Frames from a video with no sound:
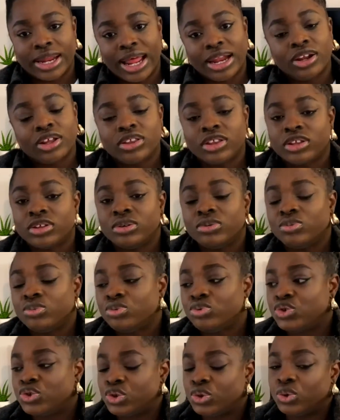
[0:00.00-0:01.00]
Another
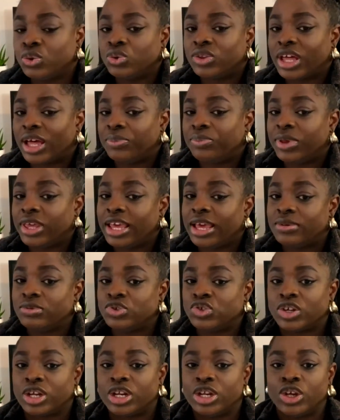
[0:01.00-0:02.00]
tool that PMs
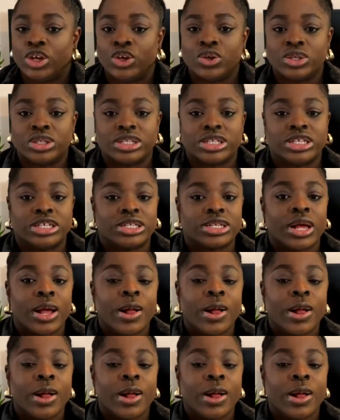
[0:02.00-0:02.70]
usually use is